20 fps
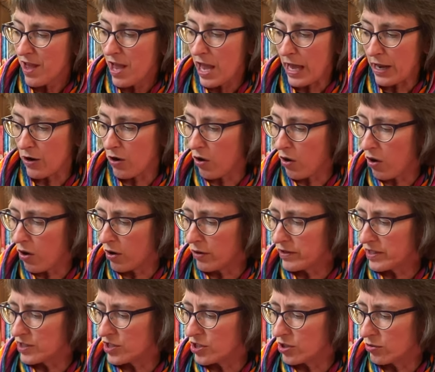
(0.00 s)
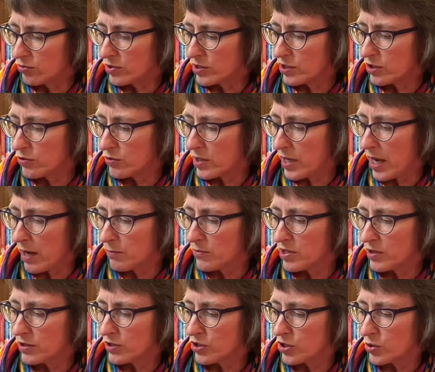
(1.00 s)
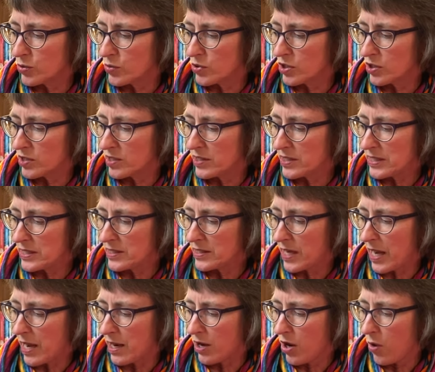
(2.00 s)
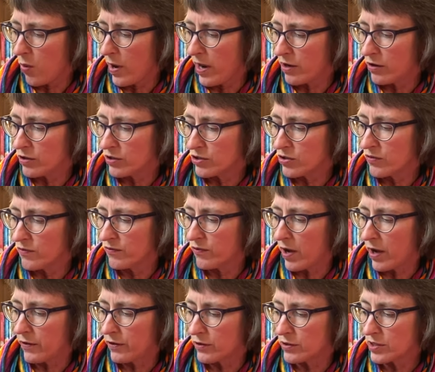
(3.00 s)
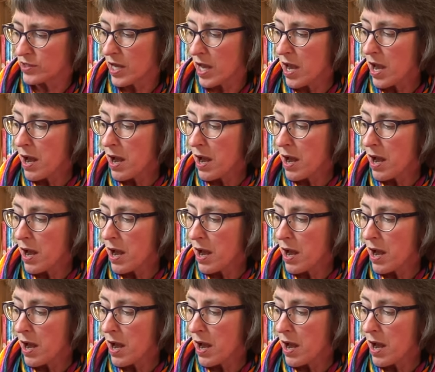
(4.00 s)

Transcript: And all the children who came to the zoo could see Tango and her two fathers